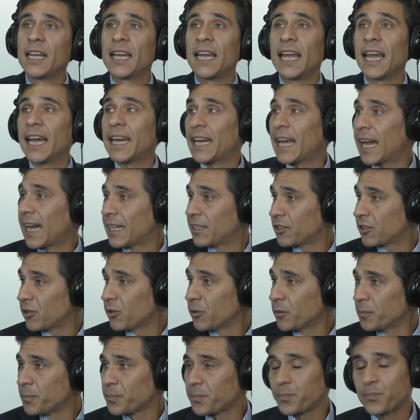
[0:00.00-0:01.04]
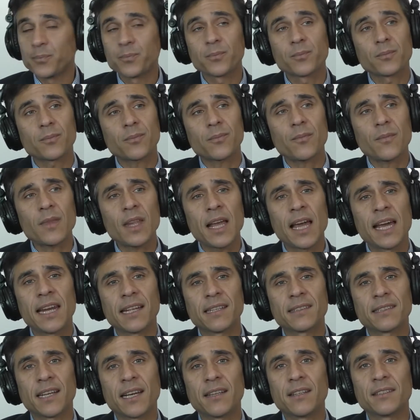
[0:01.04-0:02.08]
and high school and
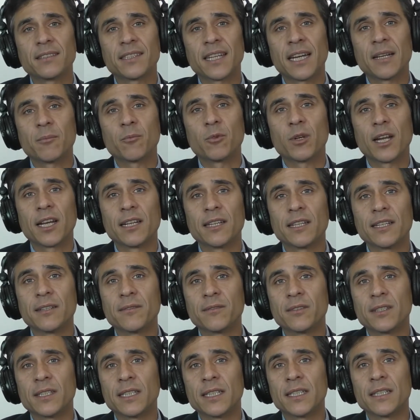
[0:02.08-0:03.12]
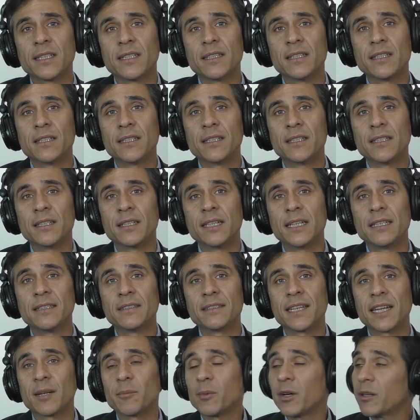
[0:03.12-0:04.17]
aside the time when I lived in in
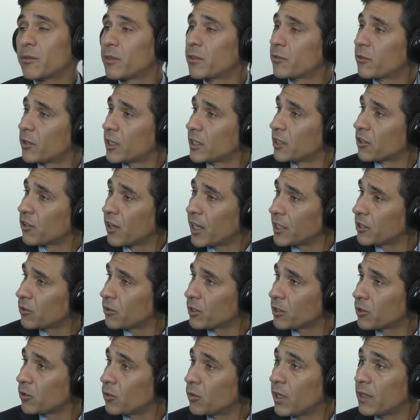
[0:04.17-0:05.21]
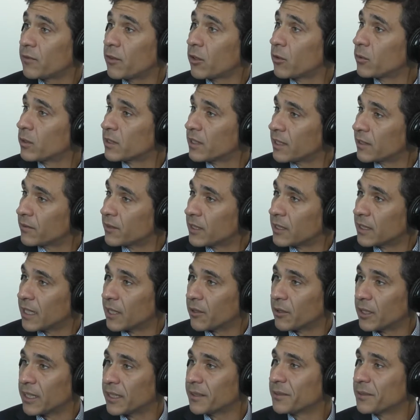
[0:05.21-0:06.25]
Santa Barbara for undergraduate school, I've always lived in Downey.